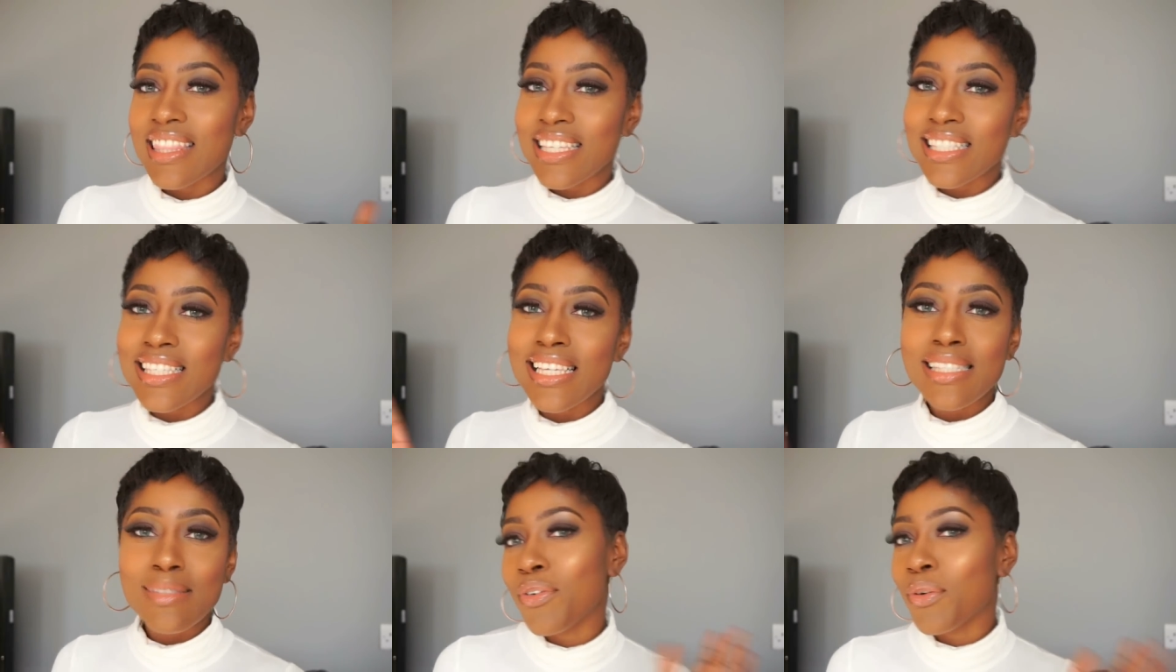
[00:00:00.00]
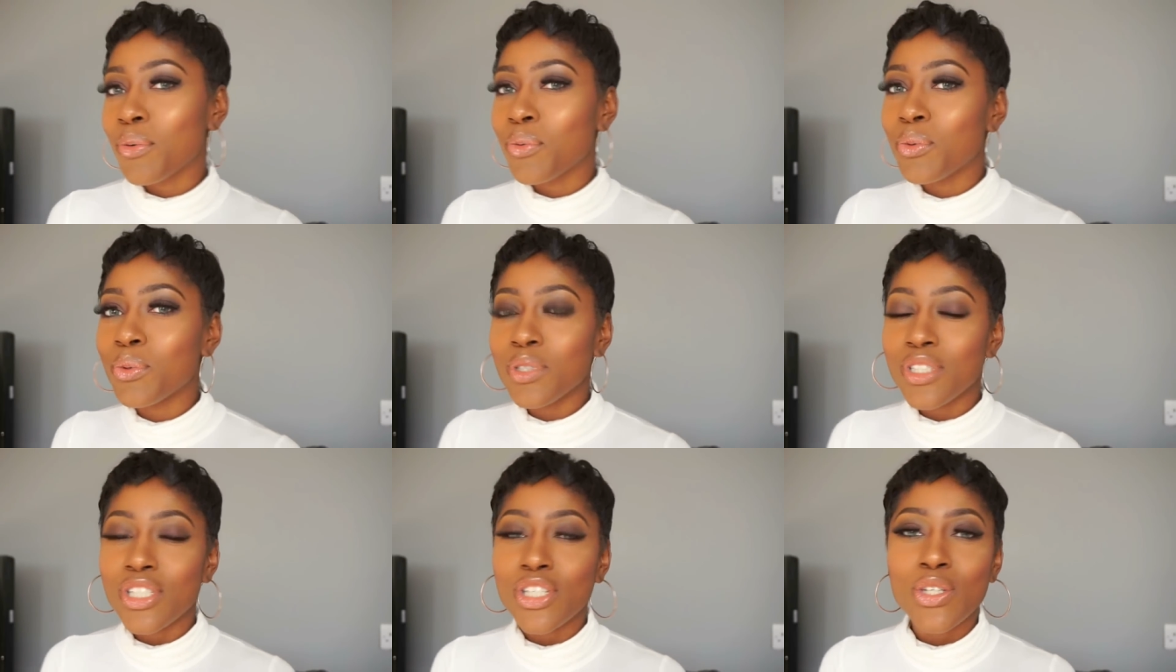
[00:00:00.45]
This is for
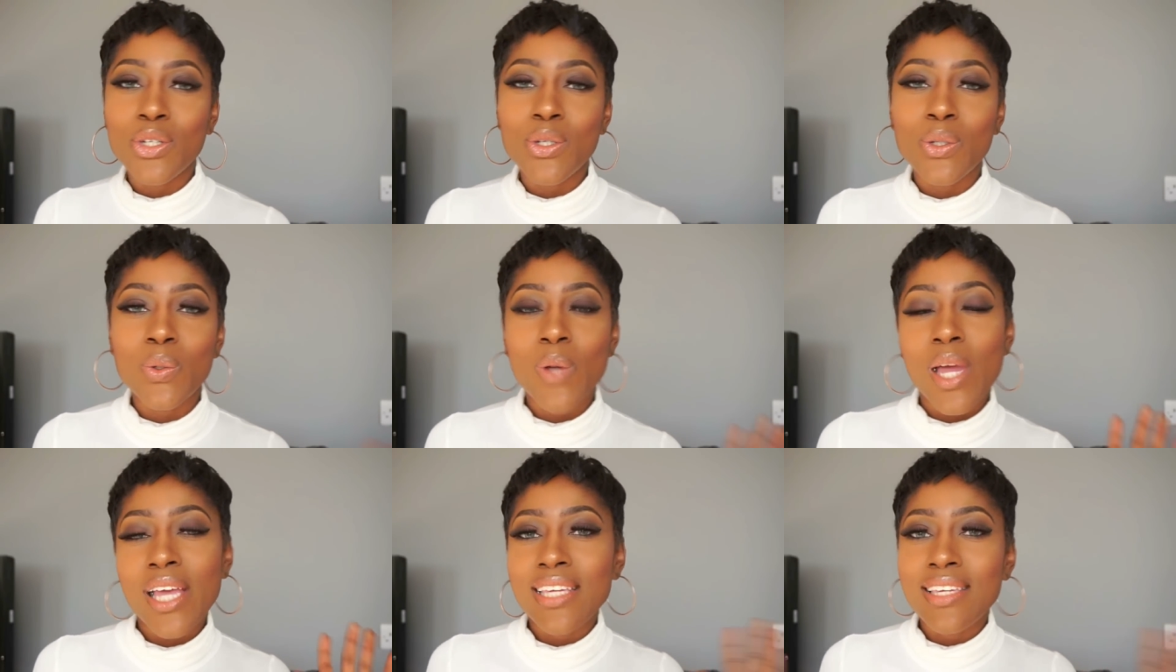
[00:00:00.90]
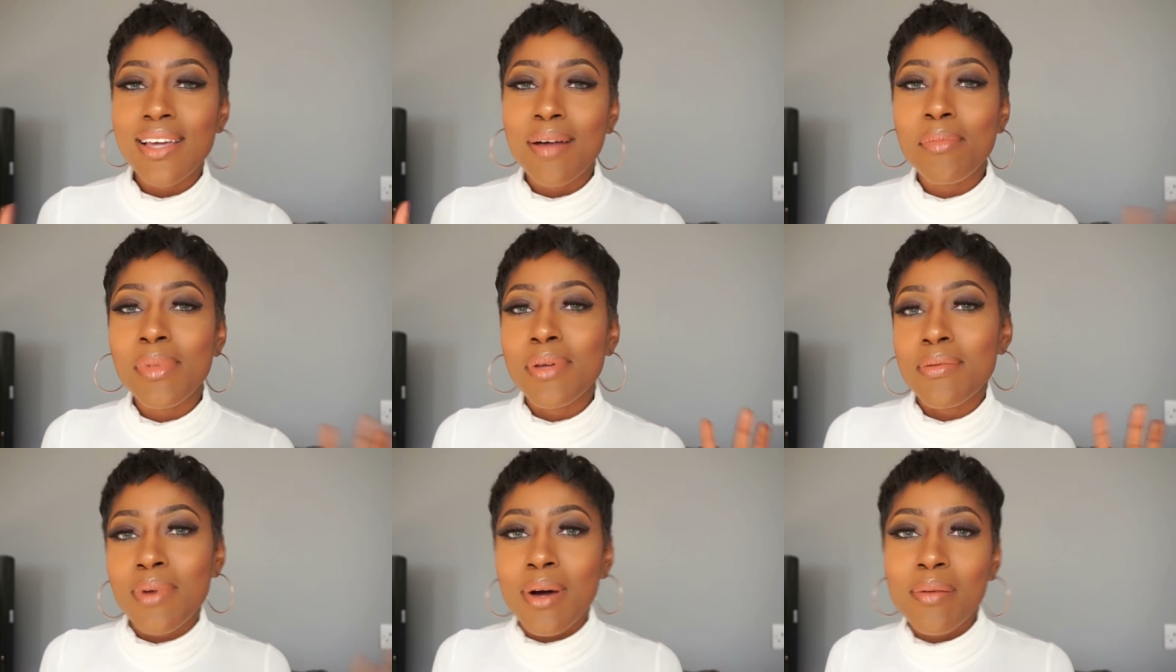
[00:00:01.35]
all you
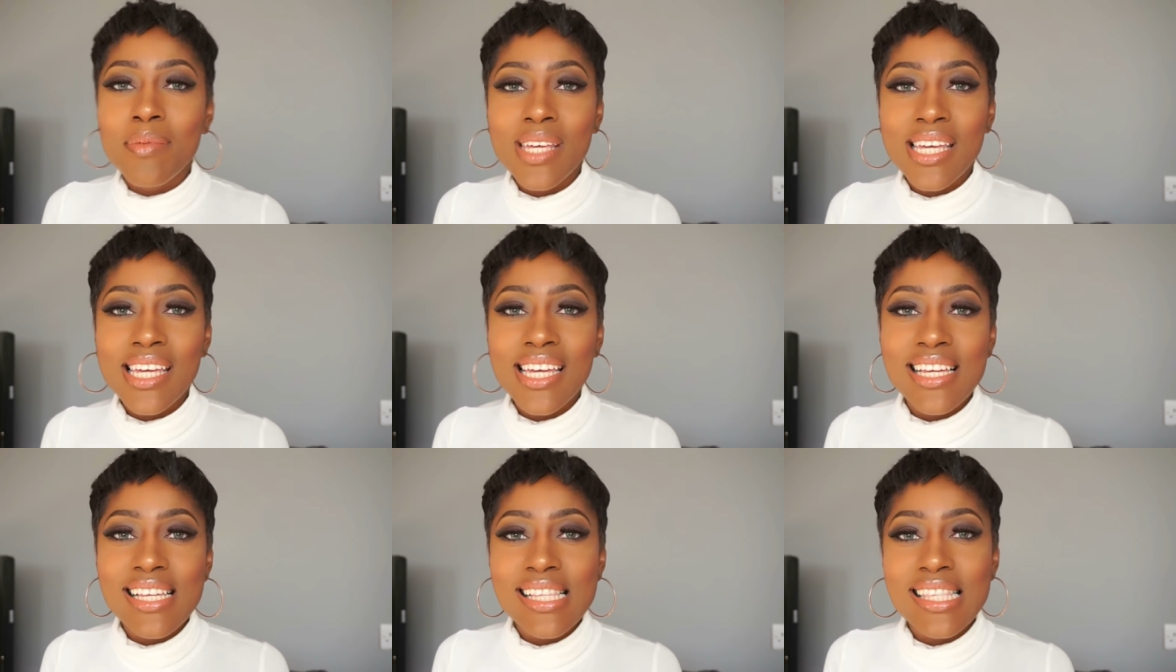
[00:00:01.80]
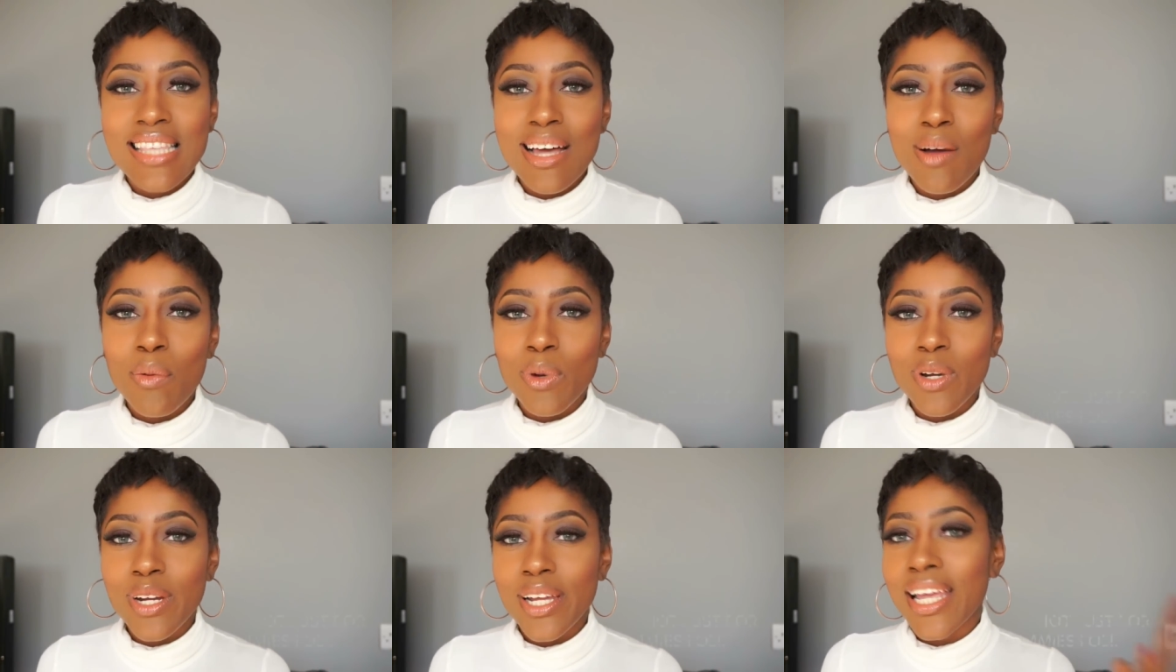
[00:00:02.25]
yummy mummies
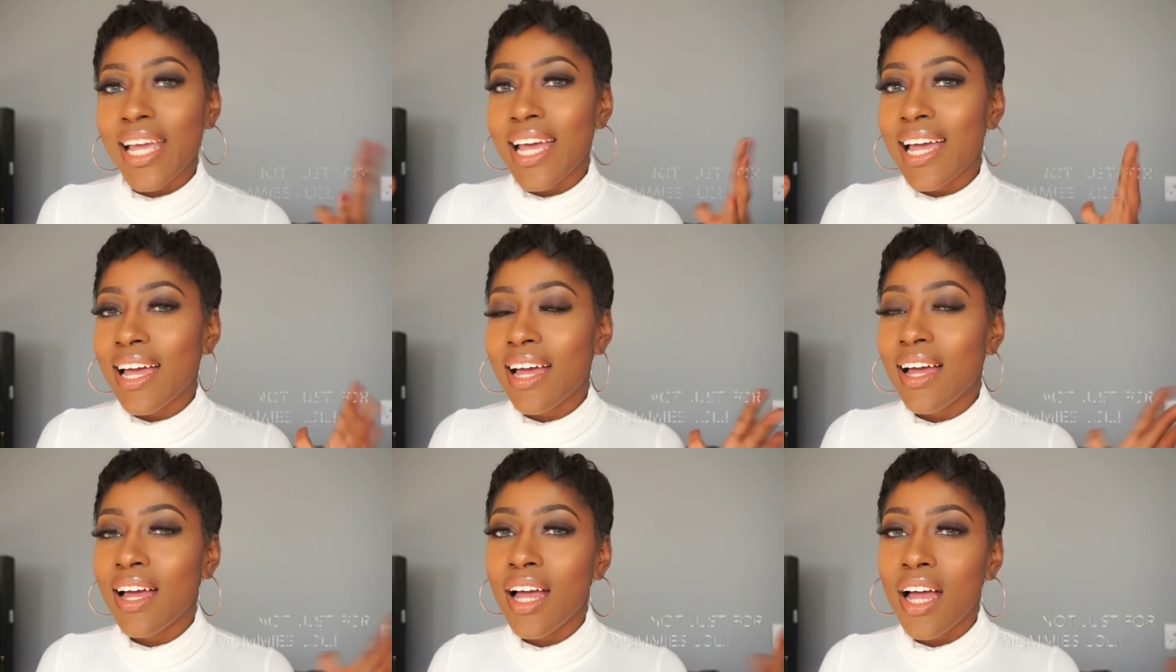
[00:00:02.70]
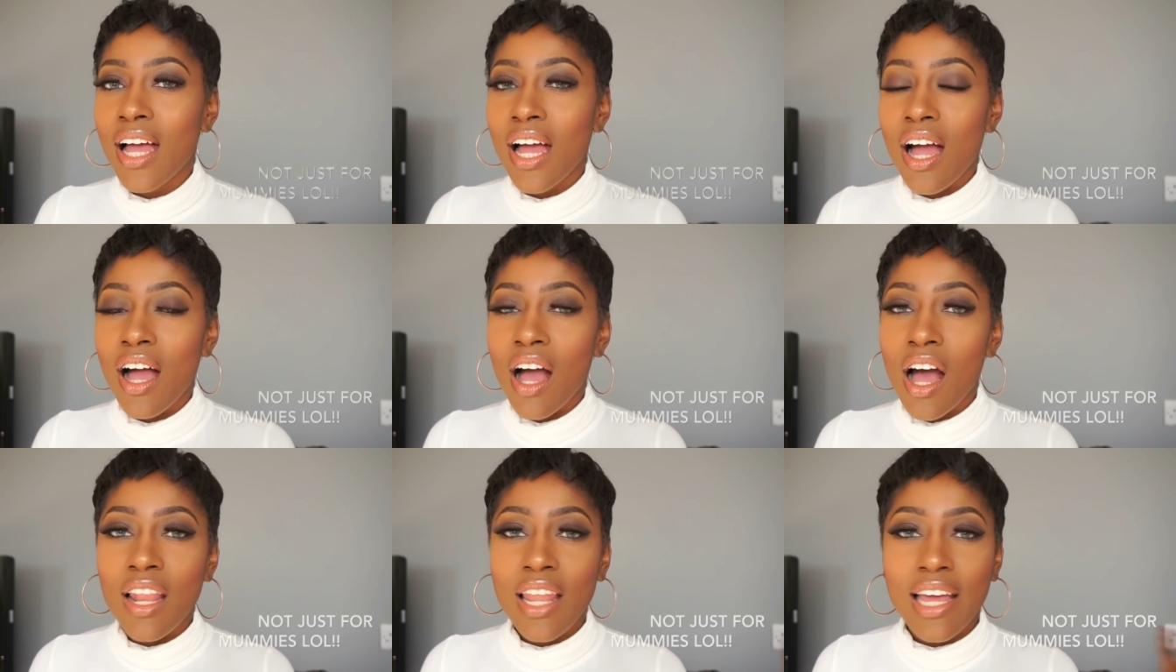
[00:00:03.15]
that want to get
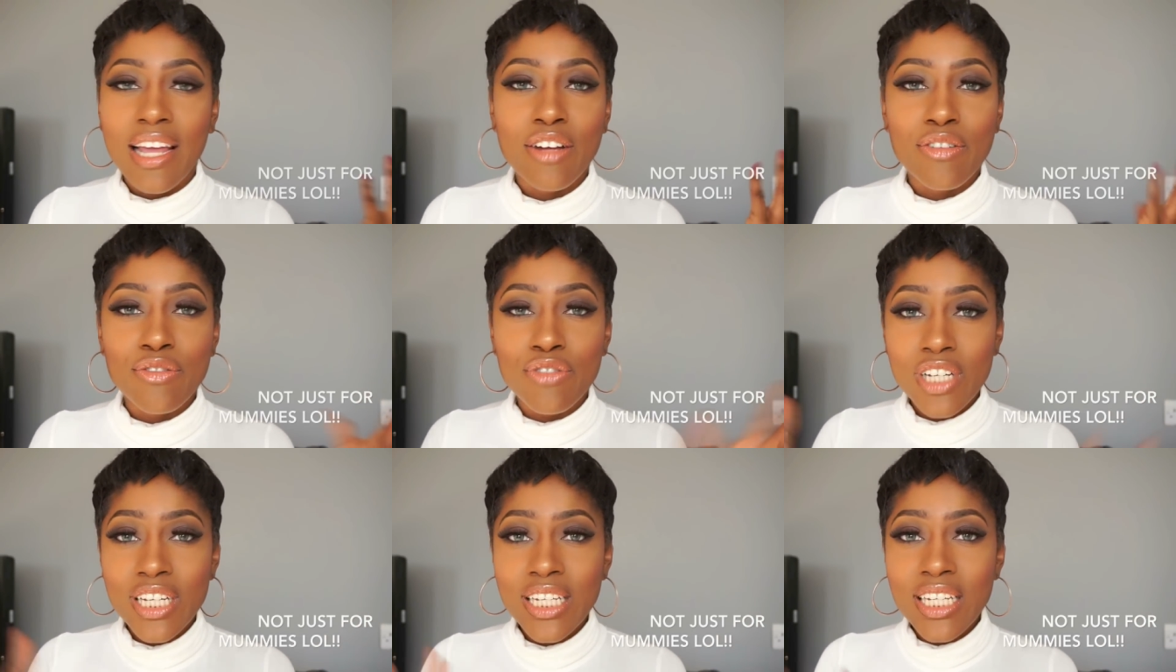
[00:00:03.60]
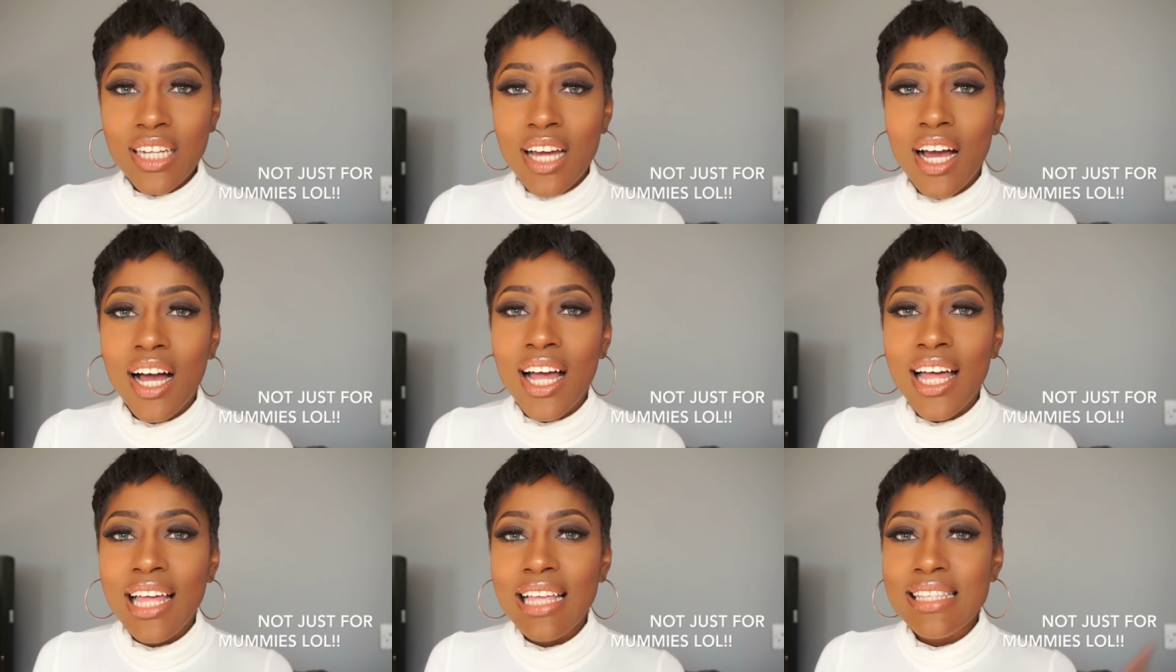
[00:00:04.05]
like a really
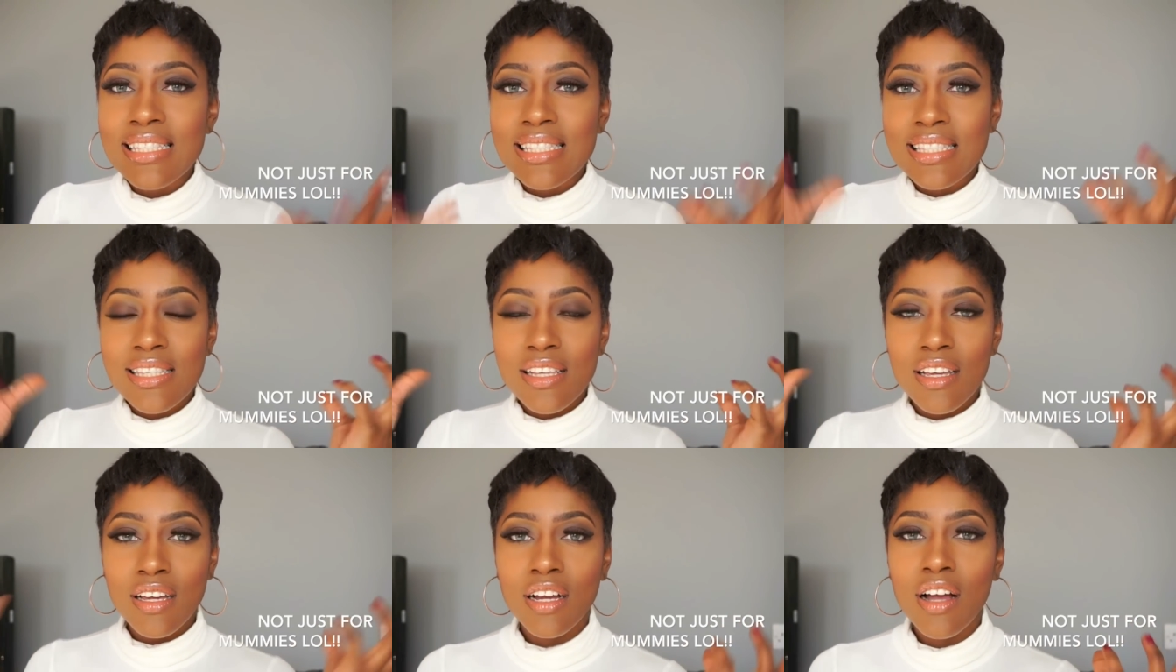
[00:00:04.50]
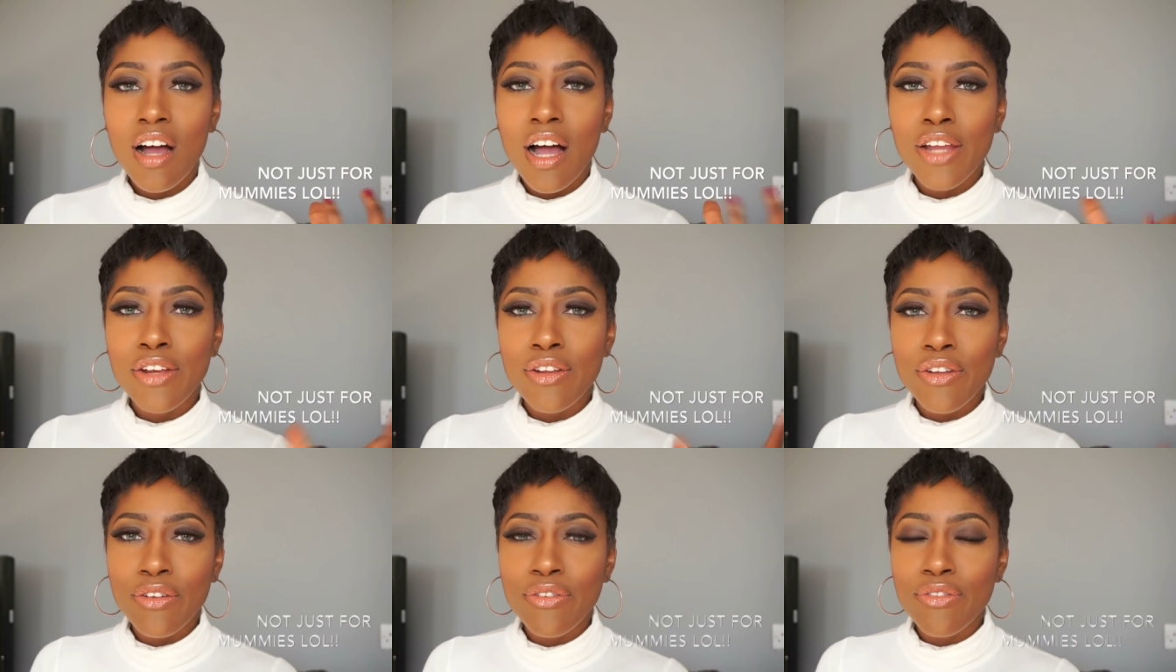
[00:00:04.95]
nice
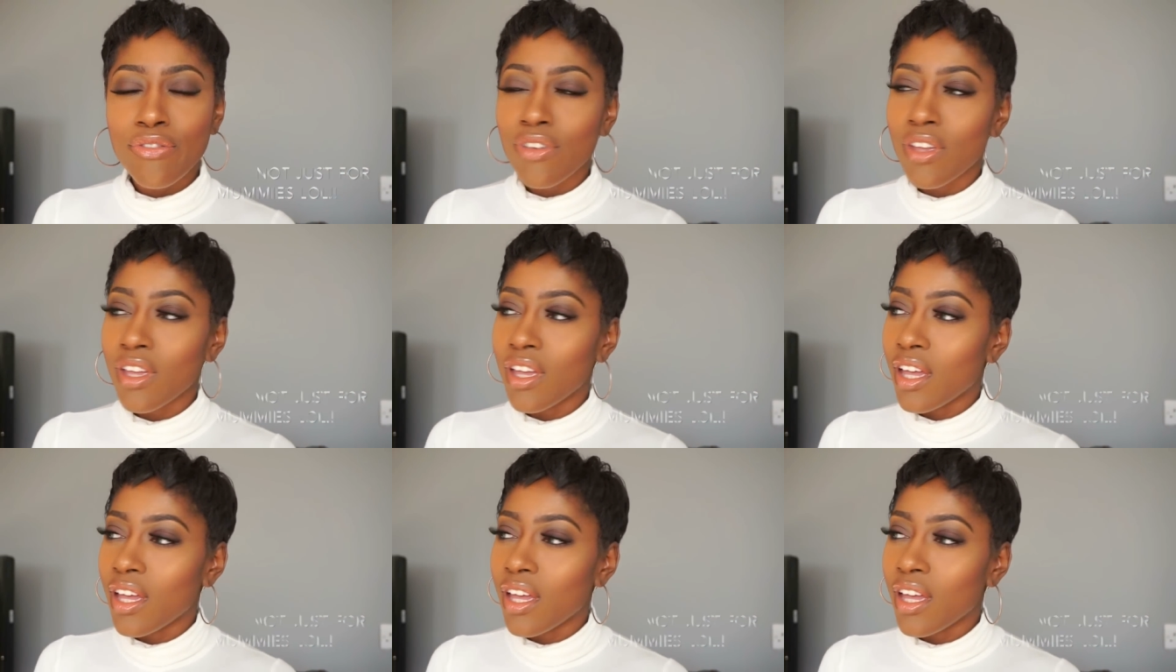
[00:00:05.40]
kind of